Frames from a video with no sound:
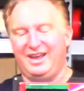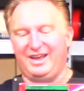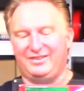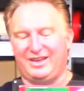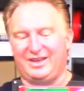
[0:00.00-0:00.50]

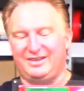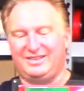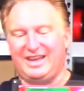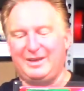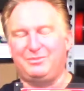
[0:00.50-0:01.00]
is I
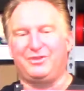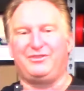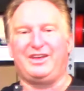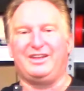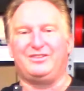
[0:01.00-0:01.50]
taped the
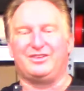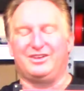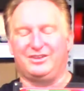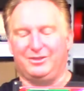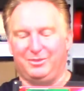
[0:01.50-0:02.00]
fans
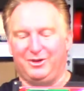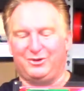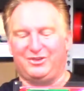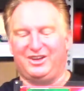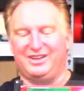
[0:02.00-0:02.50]
on, the
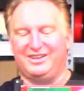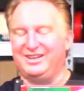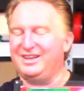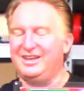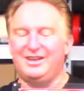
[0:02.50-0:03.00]
blowers on,
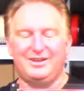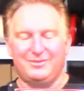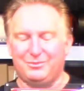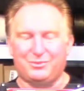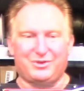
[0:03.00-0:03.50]

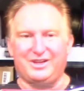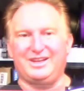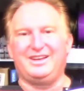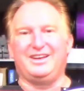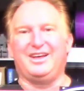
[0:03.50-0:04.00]

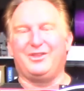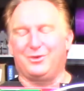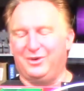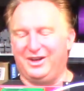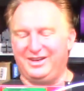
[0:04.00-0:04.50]
printed
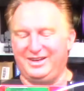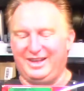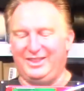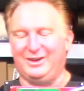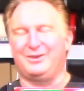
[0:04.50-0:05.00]
another one,
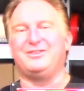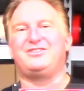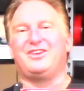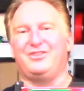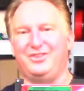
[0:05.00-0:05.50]
and then
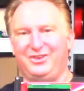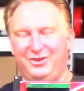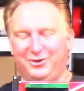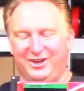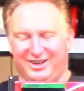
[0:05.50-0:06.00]
installed the
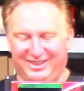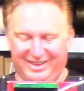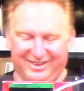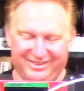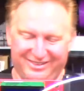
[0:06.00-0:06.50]
new one on
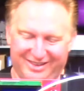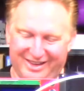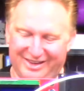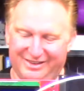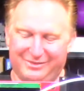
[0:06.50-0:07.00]
there.
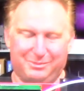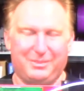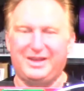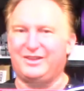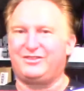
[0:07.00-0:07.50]
And it
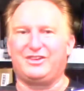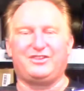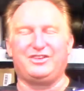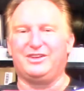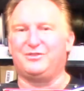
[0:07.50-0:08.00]
made a,
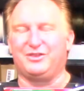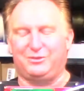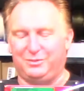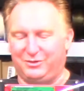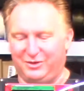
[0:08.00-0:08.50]
such a
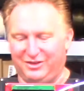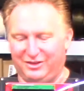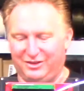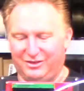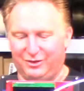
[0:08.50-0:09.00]
difference between
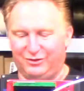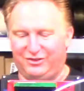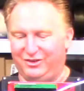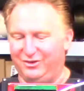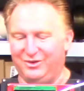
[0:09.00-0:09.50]
the those
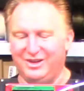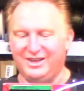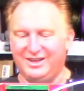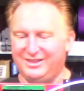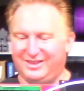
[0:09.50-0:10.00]
two
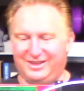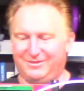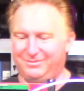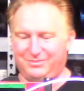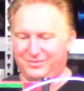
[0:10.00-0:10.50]

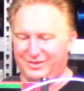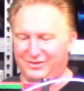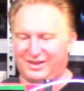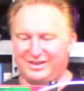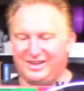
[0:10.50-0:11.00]
that it
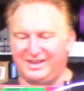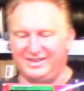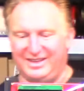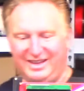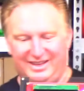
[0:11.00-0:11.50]
was like night
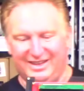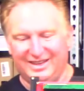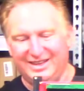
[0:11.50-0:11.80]
and day.